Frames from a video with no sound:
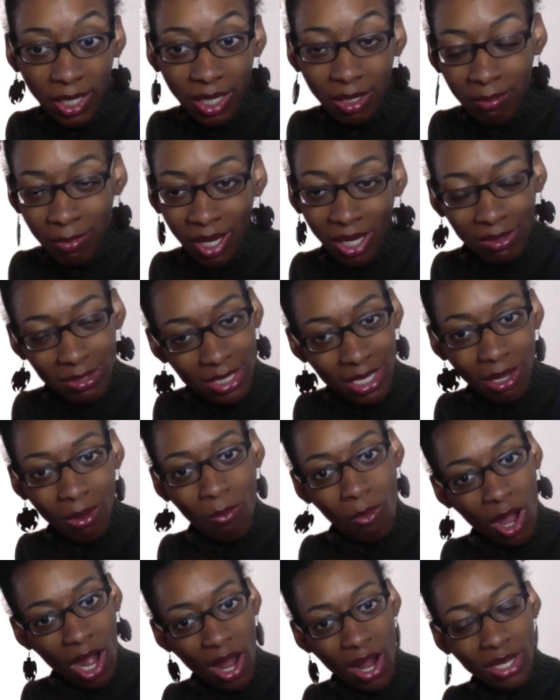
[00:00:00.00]
And Mary was like,
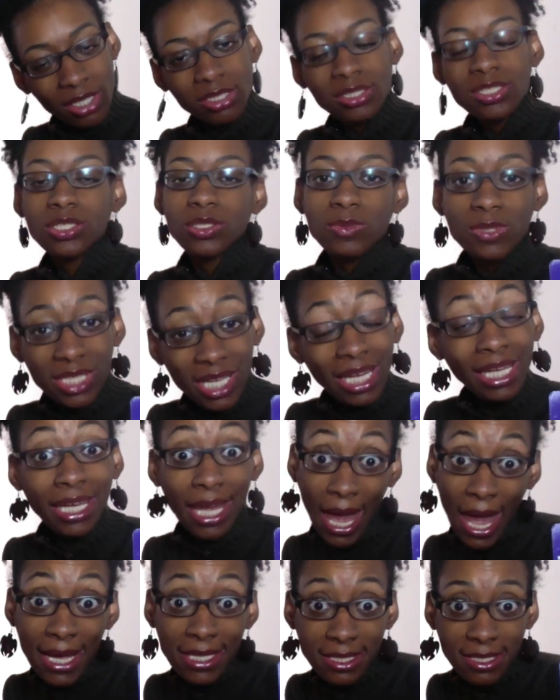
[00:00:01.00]
what? And she was like,
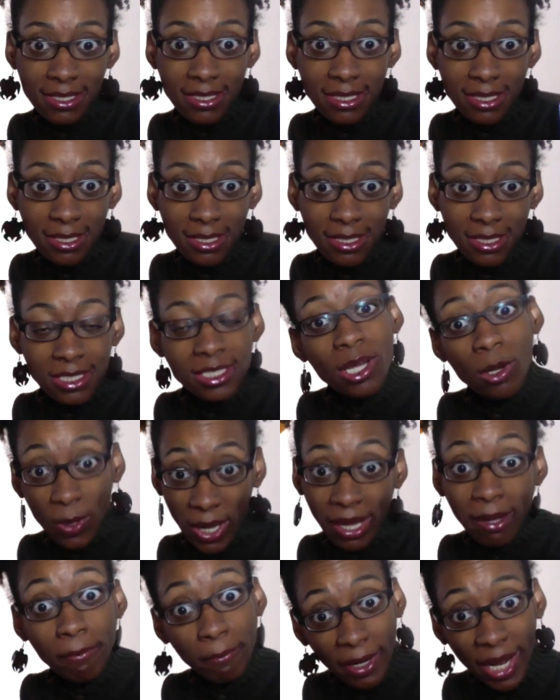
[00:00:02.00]
yes. So
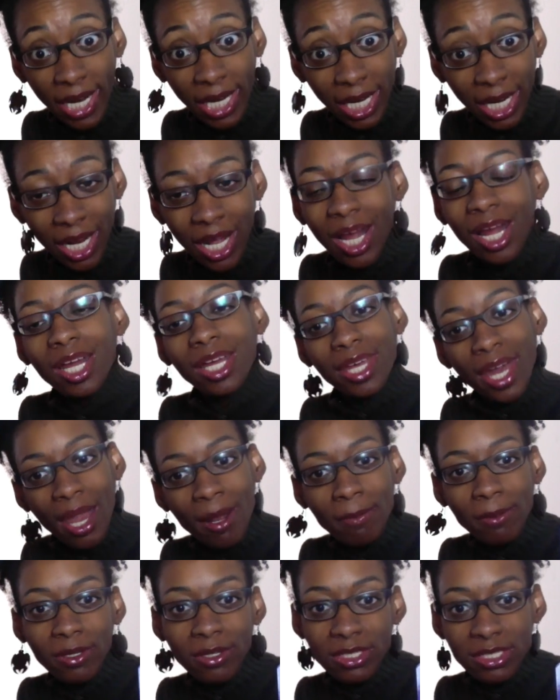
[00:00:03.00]
get ready.
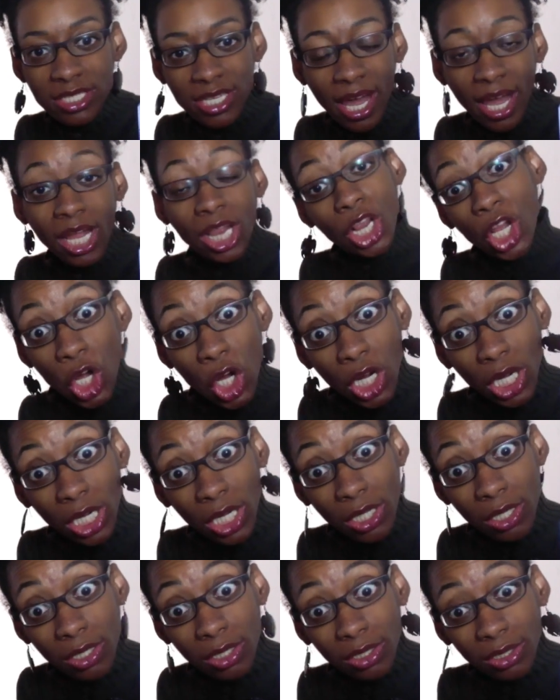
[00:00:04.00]
Gabriel is saying, look,
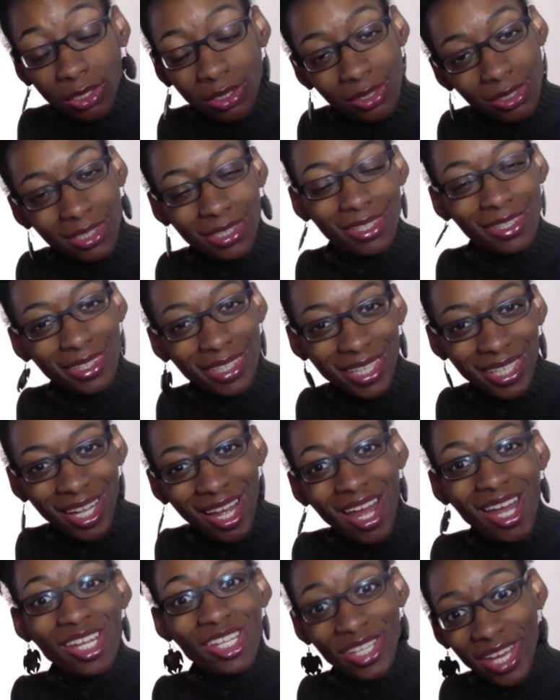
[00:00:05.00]

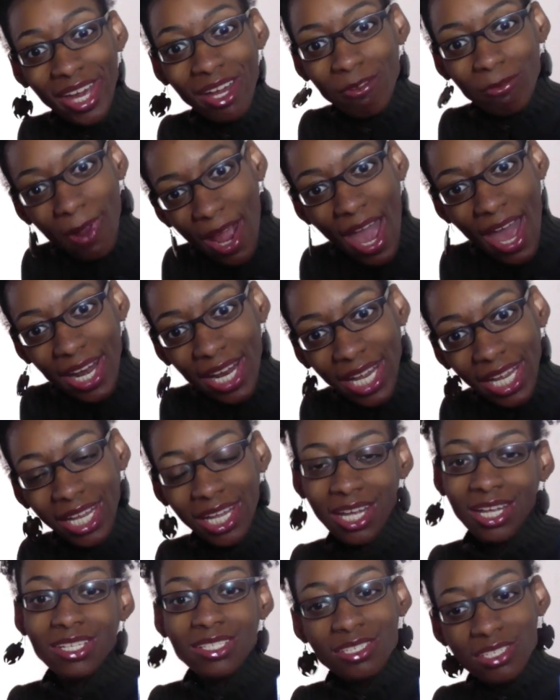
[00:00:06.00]
get
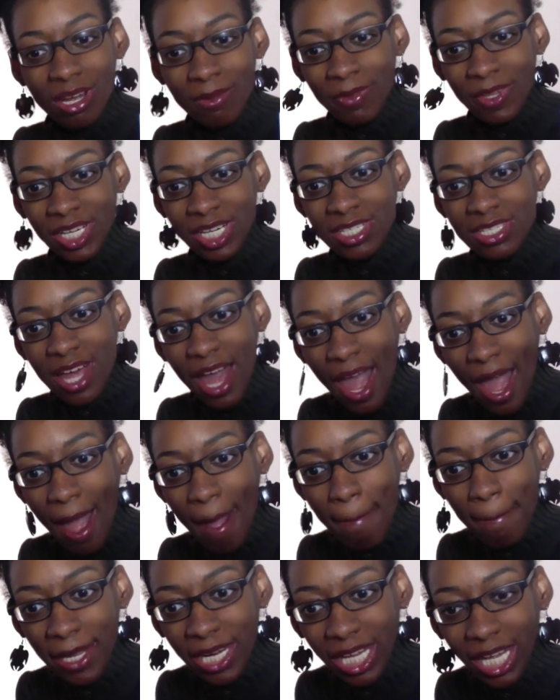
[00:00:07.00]
ready. Something is
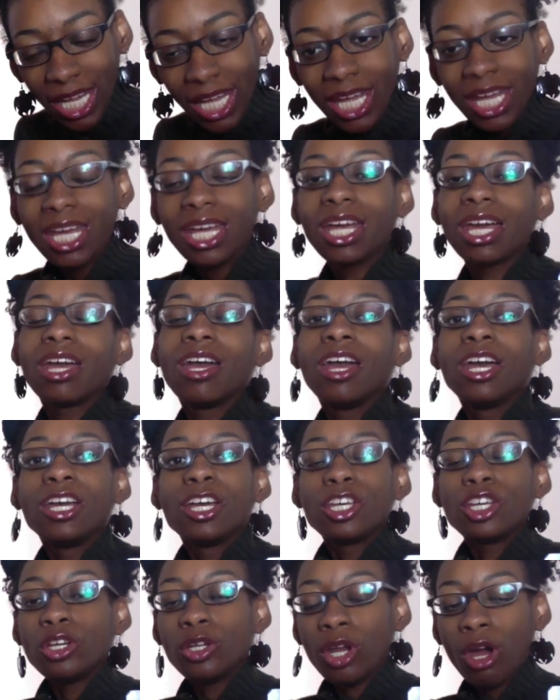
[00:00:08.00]
happening.
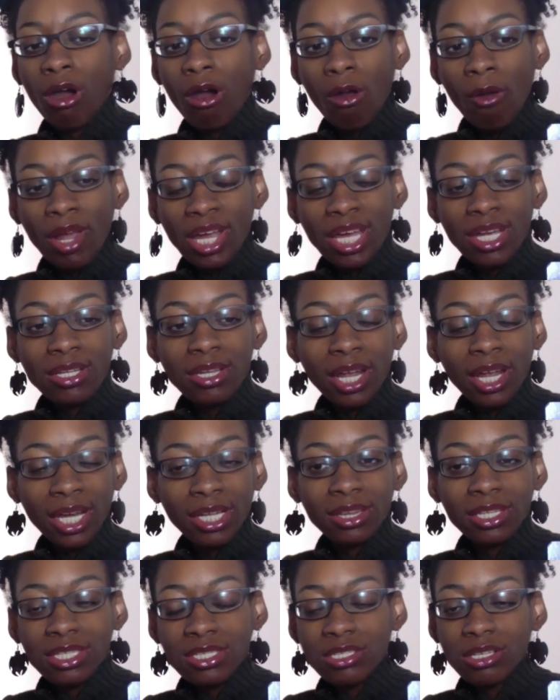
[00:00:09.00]
You know, and like
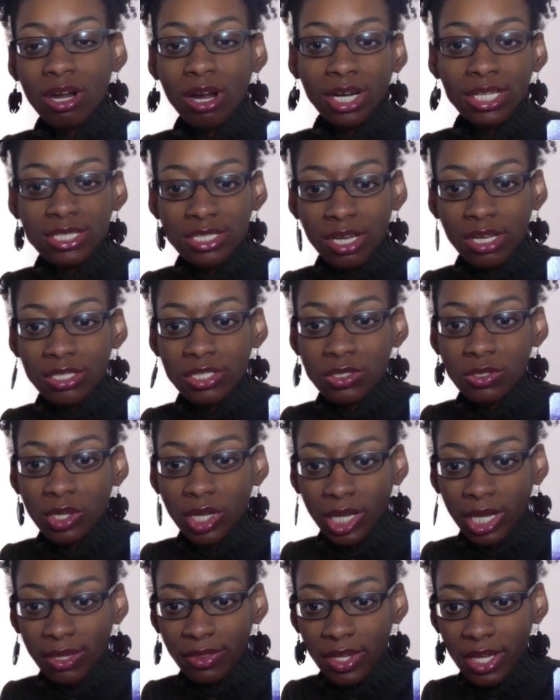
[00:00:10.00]
this card tells you, look
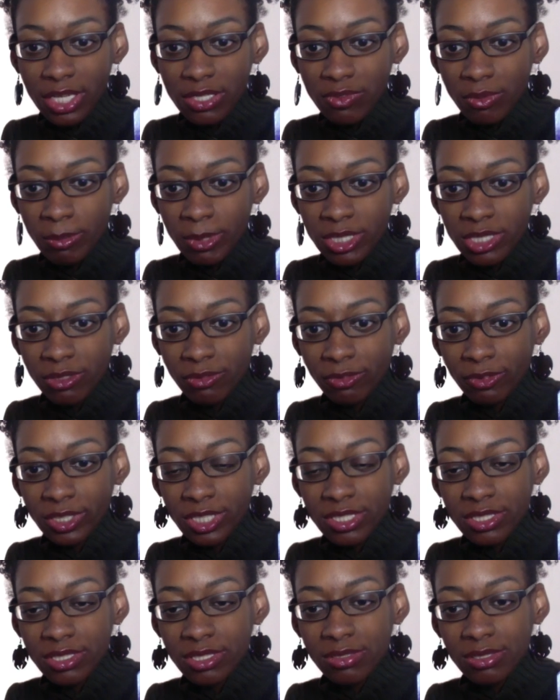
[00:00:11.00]
at things from a different
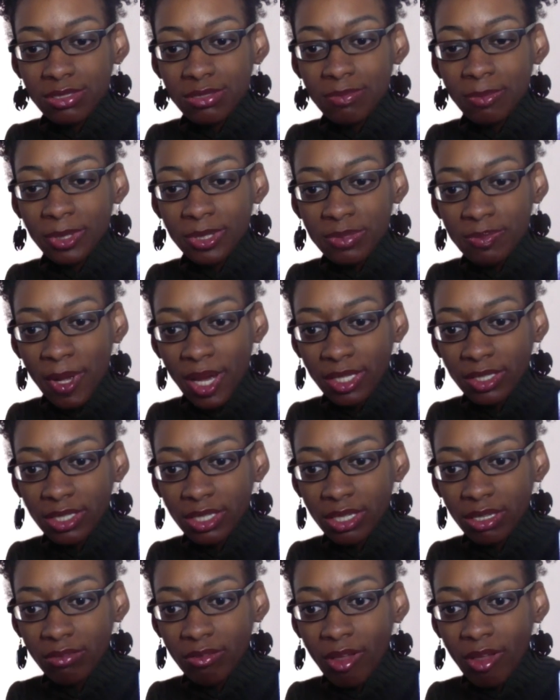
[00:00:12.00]
perspective.